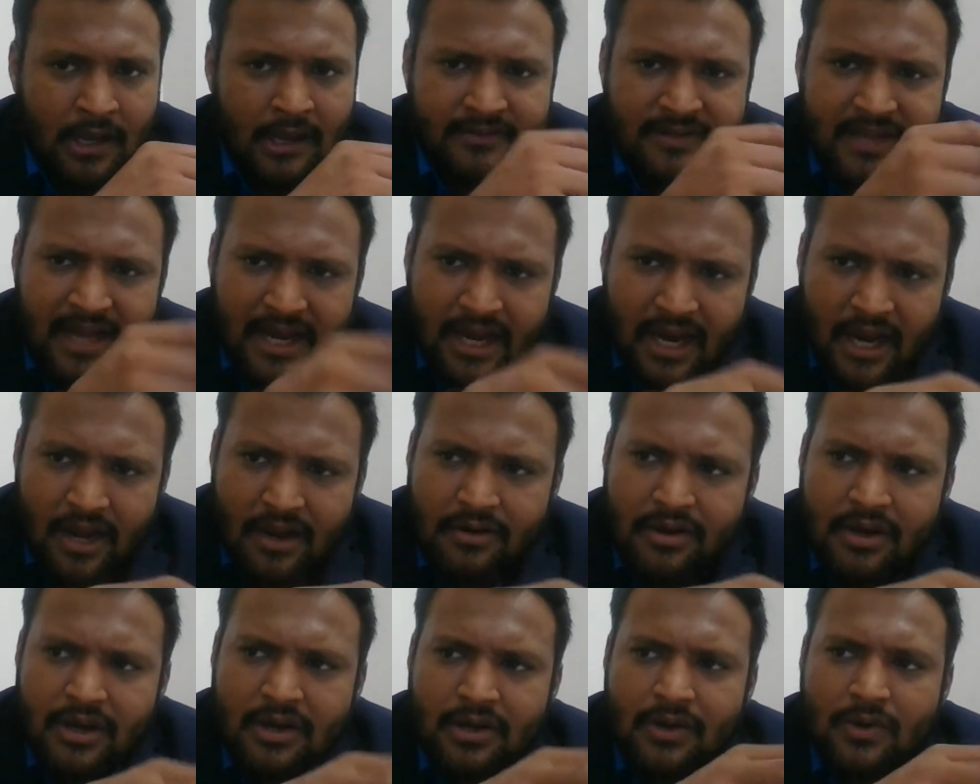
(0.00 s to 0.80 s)

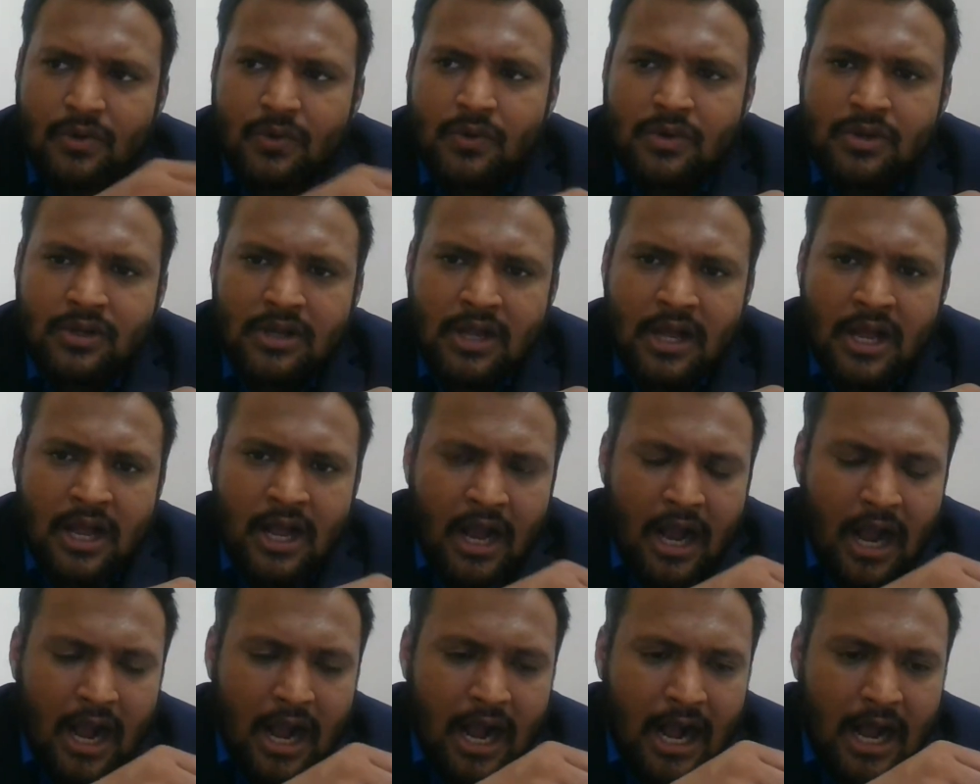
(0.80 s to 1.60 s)
Secondary rule
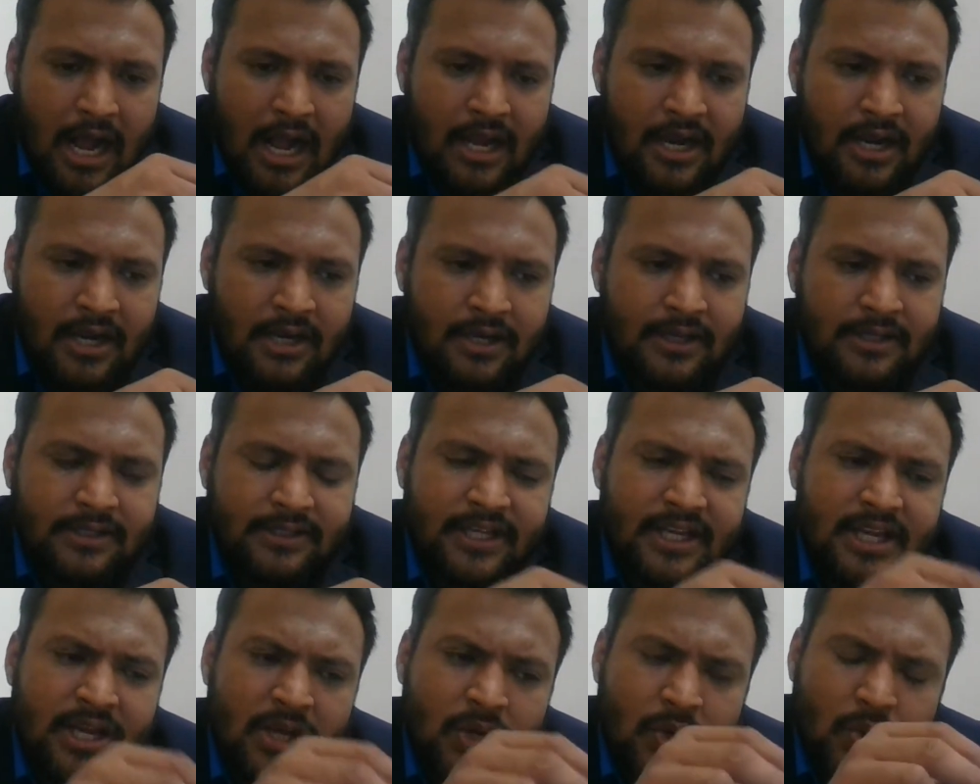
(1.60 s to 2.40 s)
are
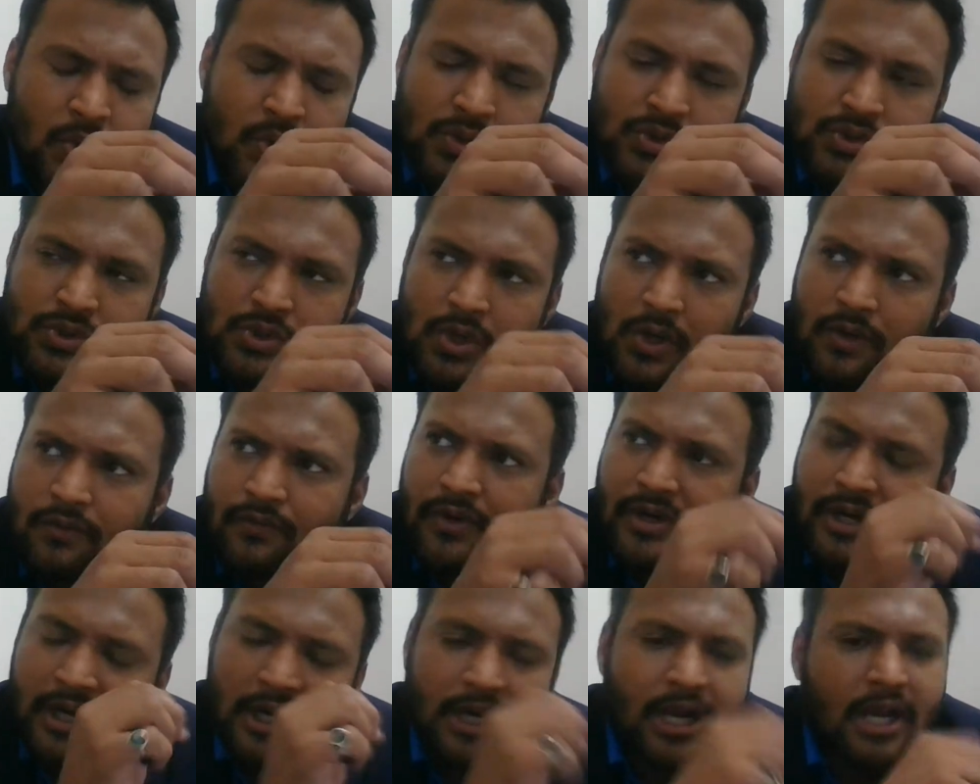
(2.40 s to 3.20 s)
the rules
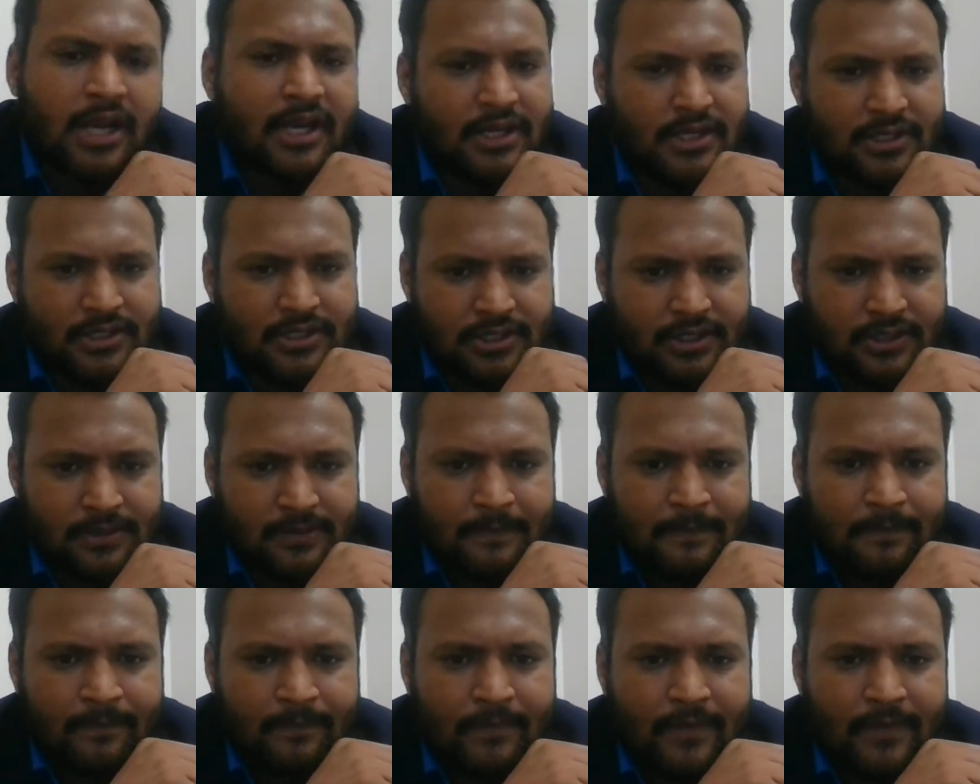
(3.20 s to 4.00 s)
of recognition.